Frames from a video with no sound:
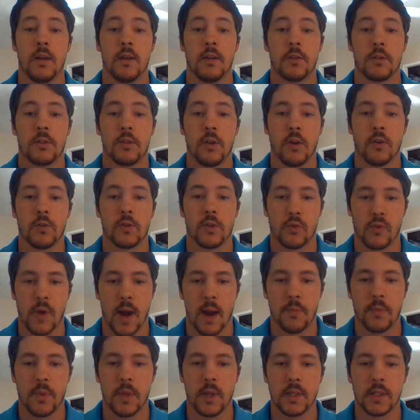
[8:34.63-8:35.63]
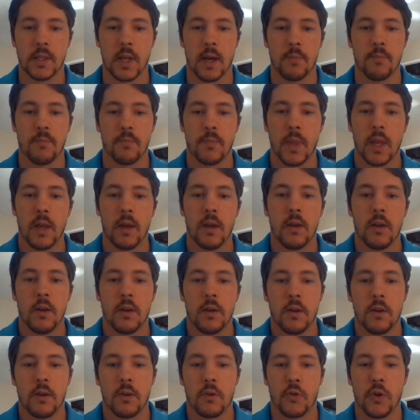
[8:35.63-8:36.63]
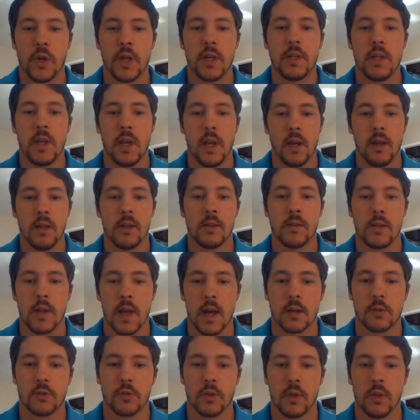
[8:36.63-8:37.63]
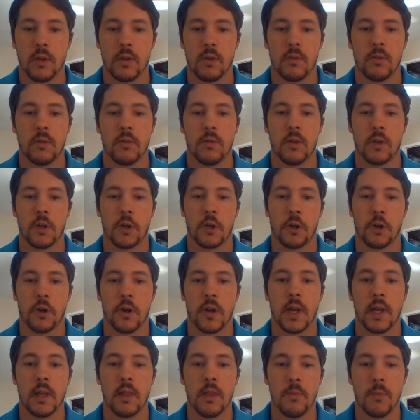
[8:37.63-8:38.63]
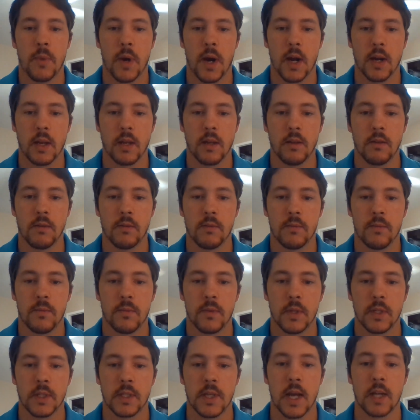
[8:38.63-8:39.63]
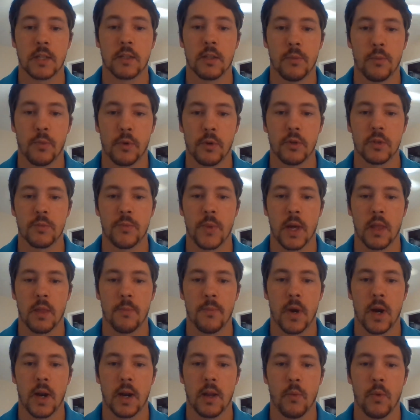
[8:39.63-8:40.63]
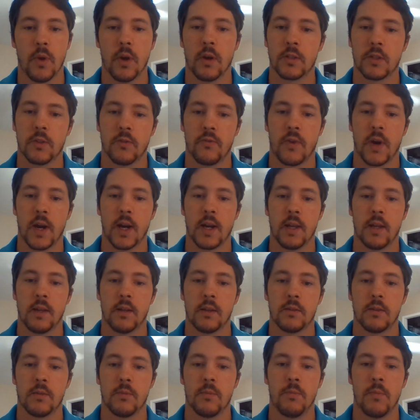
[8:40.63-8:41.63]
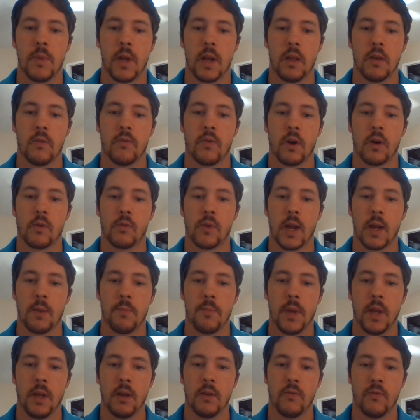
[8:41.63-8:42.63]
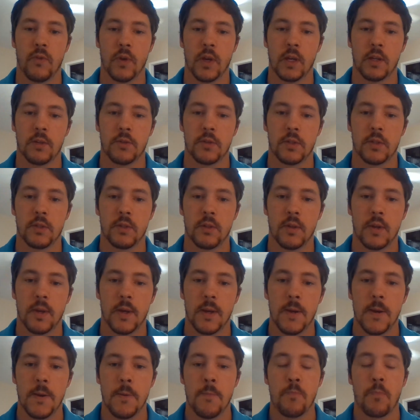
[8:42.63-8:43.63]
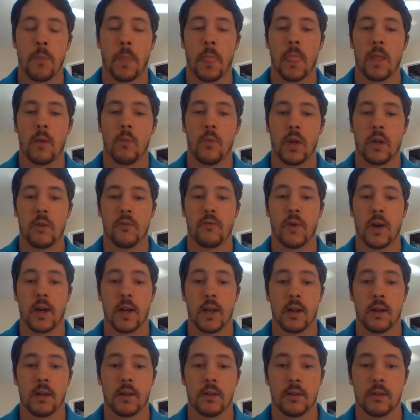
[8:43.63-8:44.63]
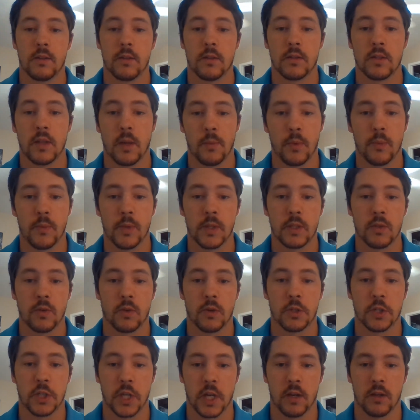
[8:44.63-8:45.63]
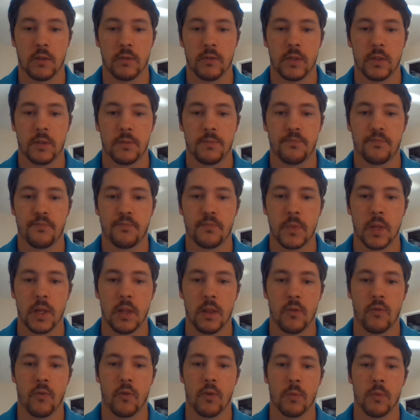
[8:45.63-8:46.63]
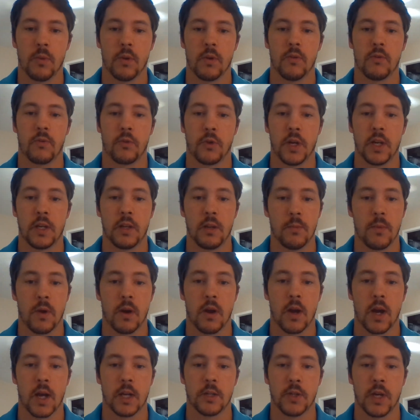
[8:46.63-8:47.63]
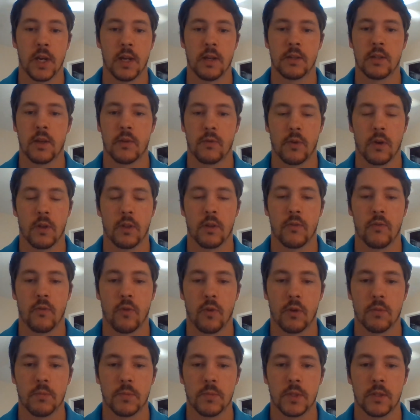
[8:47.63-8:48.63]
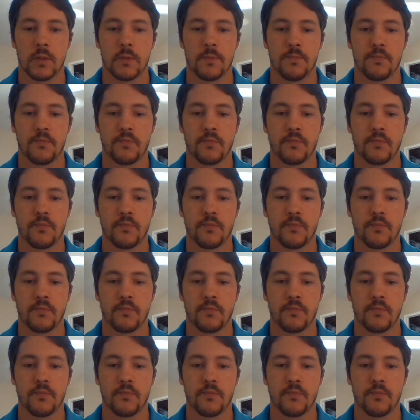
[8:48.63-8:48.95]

So to wrap things up, creatine is naturally occurring in the body, is naturally produced by the body. We also find it in many of our red meat and fish, and we can find it on supplement store shelves in the form of creatine monohydrate and several other forms.